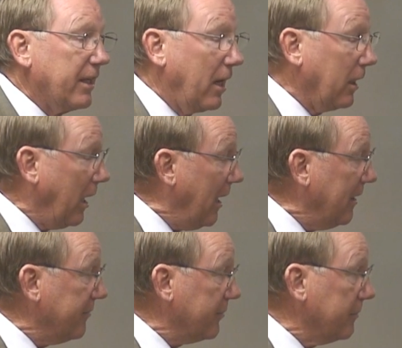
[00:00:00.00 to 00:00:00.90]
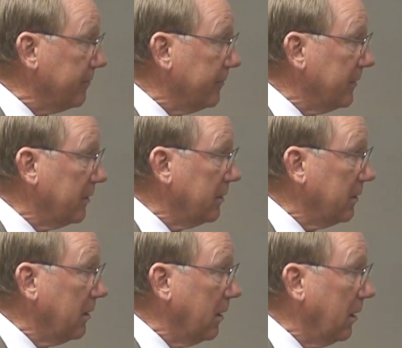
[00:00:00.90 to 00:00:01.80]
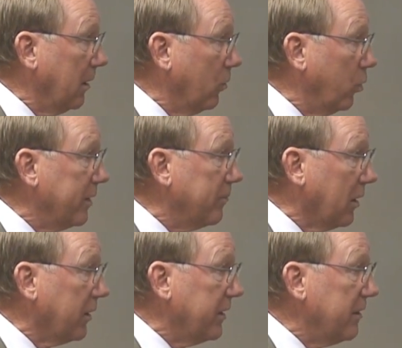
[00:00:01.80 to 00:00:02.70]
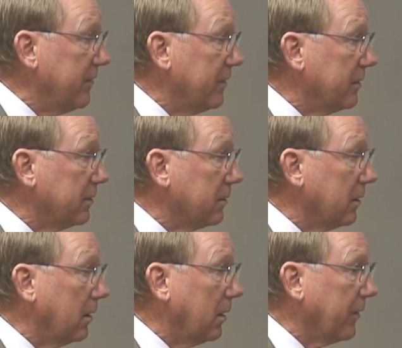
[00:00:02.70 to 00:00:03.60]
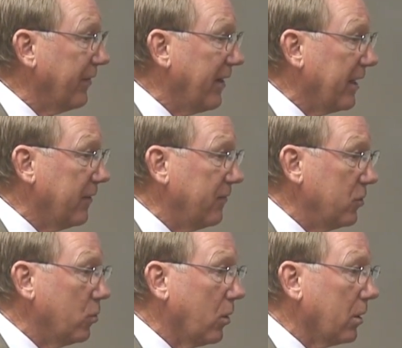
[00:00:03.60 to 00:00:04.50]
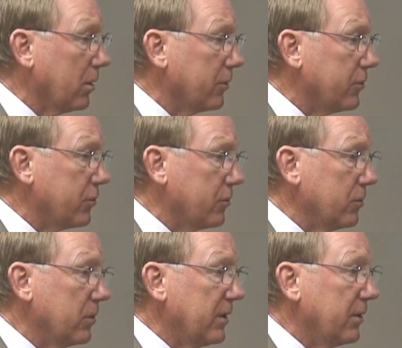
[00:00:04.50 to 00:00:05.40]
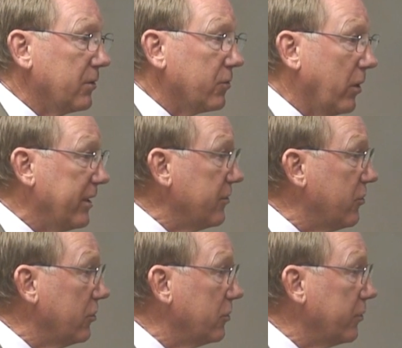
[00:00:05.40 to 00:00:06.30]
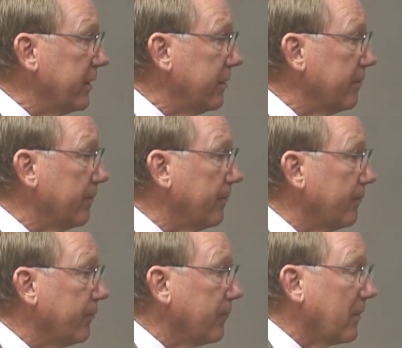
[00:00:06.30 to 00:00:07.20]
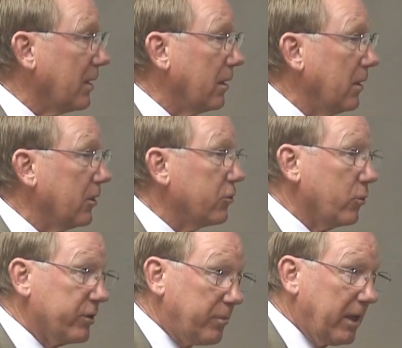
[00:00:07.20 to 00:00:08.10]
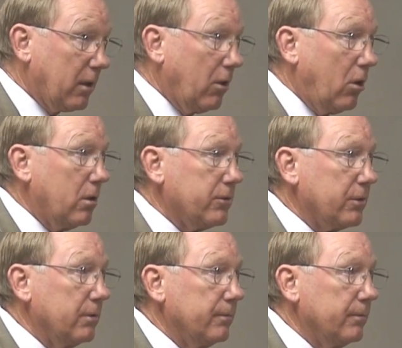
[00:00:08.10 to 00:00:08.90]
in our lives. We believed that if you were to train children to respect laws,